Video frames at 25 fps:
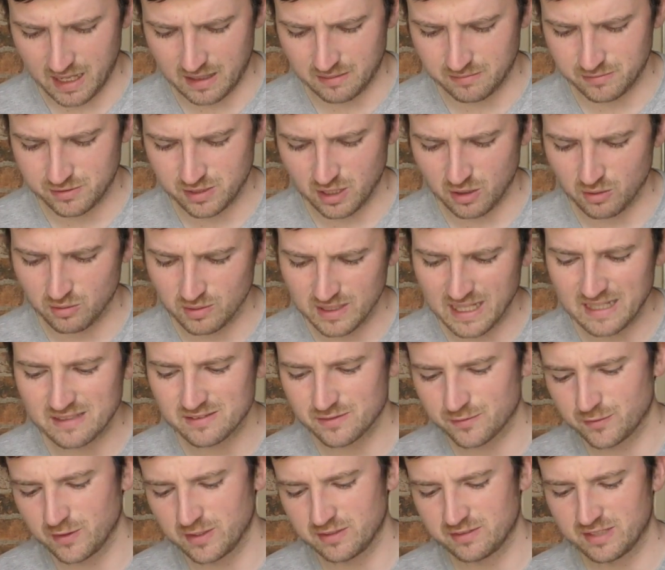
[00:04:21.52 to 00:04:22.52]
So
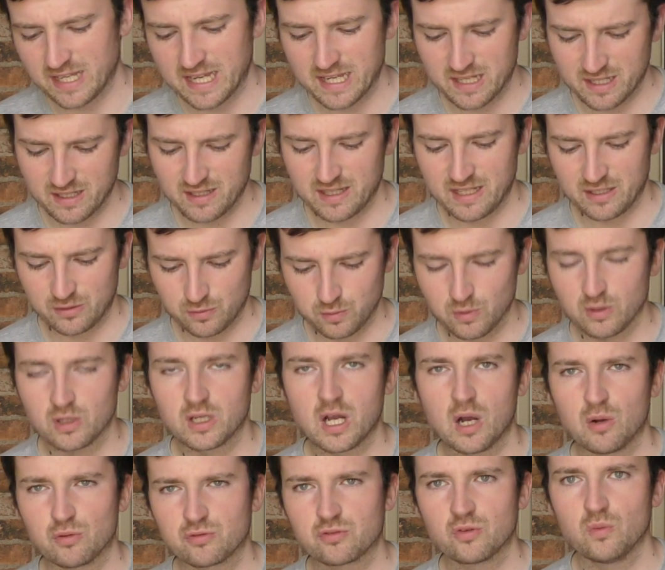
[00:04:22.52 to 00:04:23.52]
let's, for the sake of this, we'll
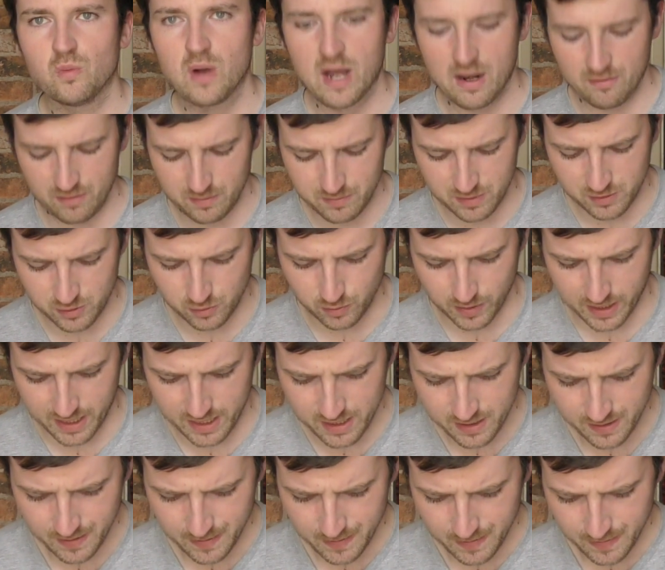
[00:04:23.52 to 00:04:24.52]
go somewhere in
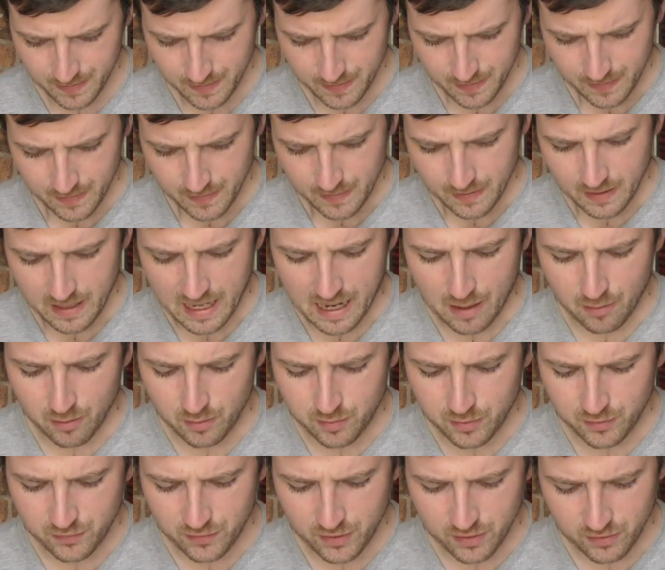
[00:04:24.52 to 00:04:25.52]
between. I
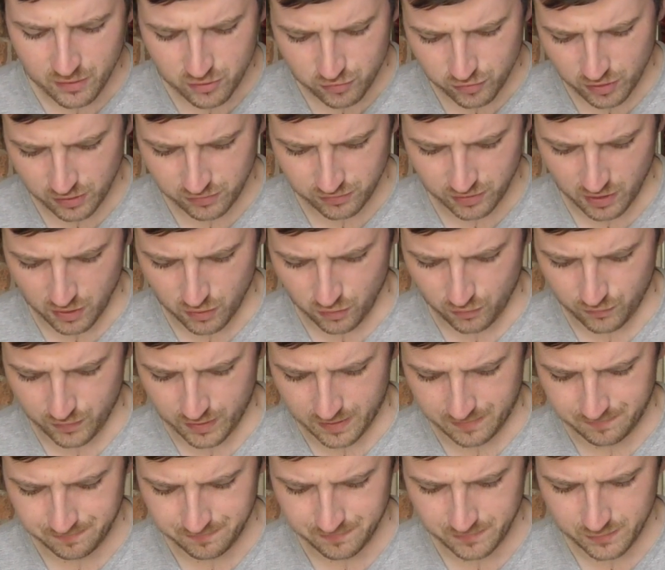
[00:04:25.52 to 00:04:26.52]
would prefer a
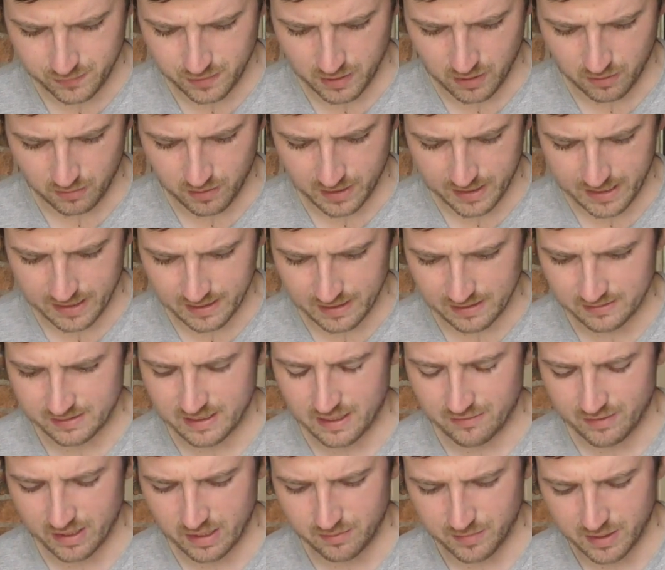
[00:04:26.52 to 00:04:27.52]
crossover. So again, let's
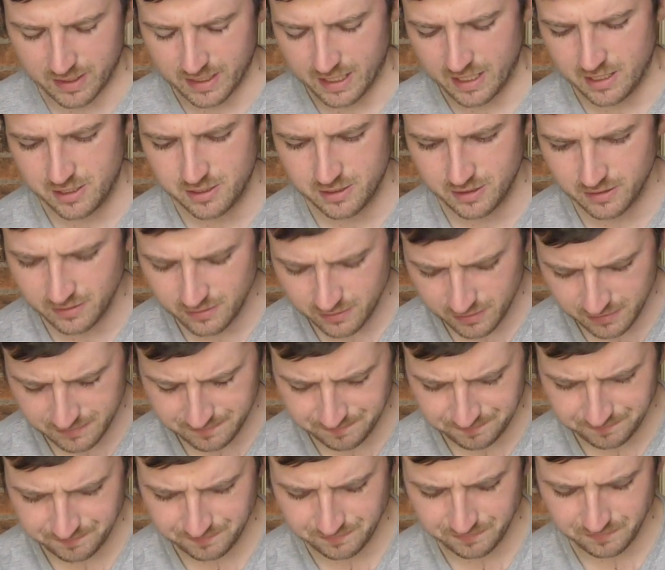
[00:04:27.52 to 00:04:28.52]
get recommendations.
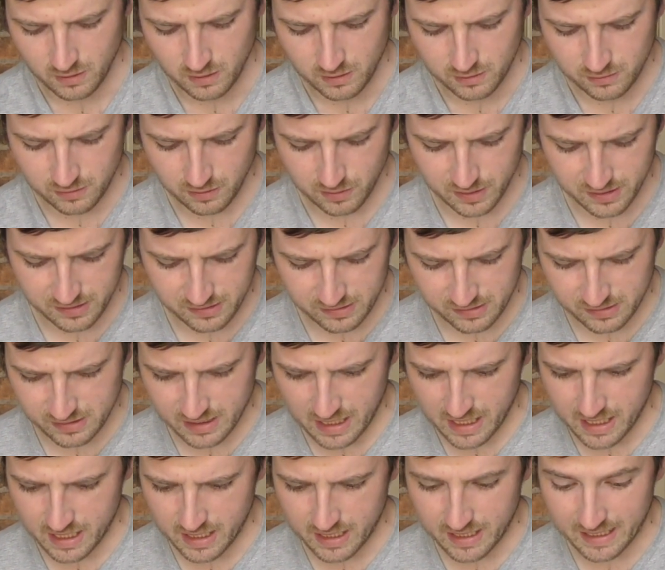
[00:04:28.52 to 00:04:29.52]
So it's
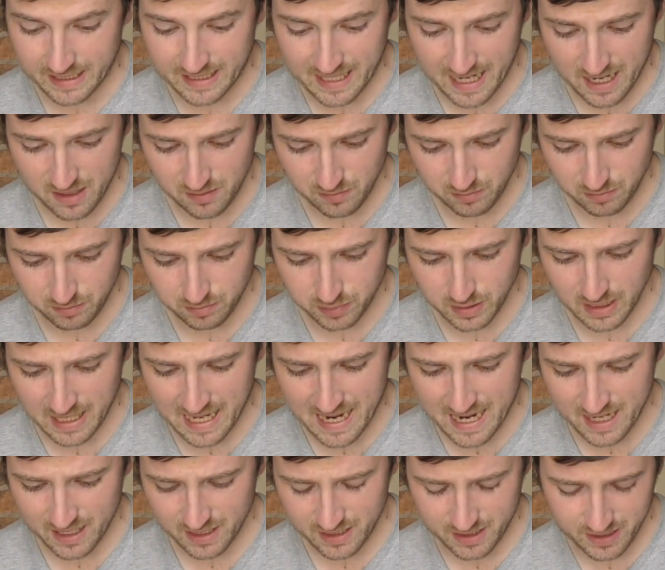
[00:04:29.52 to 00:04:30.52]
saying, again,
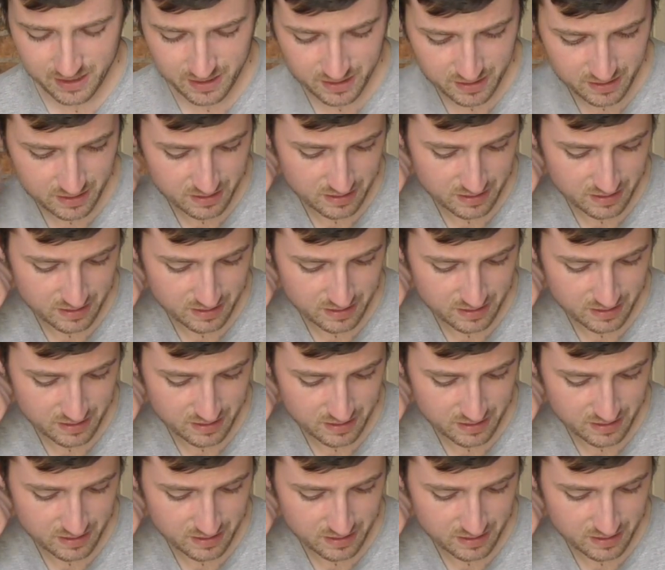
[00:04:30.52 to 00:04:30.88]
black